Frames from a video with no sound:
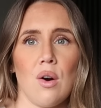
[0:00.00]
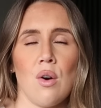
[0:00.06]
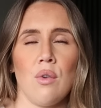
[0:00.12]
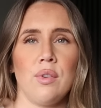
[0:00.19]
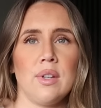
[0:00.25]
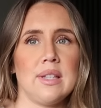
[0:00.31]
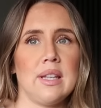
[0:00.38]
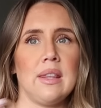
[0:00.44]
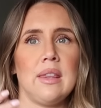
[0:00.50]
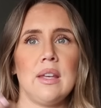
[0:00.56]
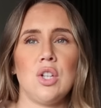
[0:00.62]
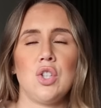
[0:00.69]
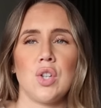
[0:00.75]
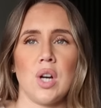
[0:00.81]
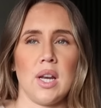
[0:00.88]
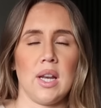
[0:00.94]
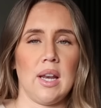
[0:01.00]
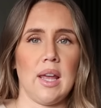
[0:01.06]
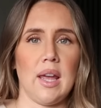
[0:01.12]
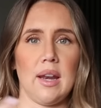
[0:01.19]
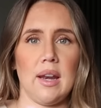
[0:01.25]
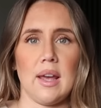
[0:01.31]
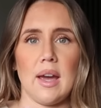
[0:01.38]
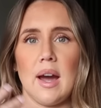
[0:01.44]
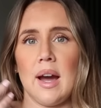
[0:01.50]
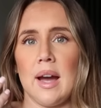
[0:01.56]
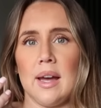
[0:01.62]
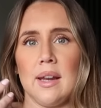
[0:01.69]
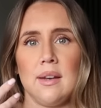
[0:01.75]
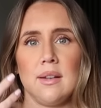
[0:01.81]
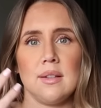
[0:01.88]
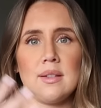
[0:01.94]
obviously the adrenaline
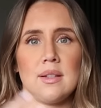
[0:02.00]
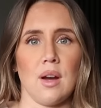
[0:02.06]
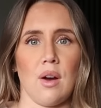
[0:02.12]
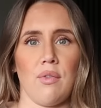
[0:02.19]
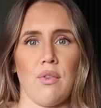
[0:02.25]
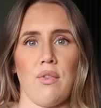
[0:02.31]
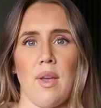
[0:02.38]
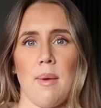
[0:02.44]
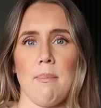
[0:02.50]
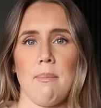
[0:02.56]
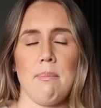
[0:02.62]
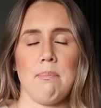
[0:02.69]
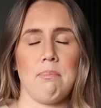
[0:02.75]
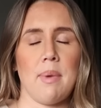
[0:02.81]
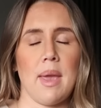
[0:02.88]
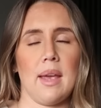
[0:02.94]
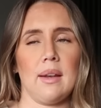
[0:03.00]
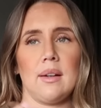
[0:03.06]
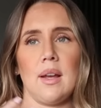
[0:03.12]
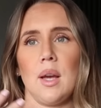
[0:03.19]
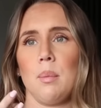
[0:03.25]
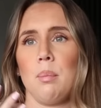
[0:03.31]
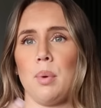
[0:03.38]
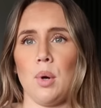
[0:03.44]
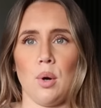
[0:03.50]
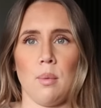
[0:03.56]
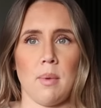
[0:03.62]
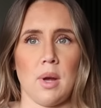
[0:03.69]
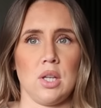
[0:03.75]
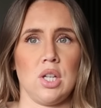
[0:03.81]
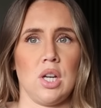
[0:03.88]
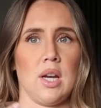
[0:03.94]
and stuff of him being like put on
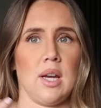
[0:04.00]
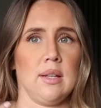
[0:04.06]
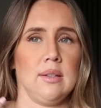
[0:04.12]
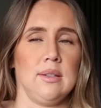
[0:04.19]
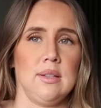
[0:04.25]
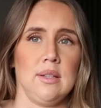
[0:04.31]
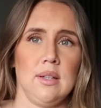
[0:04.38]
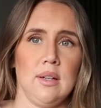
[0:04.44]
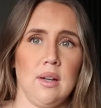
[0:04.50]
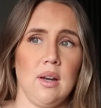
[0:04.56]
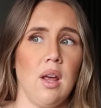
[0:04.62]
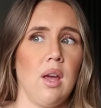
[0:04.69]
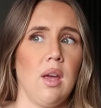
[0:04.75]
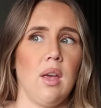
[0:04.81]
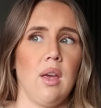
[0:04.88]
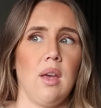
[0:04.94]
my chest and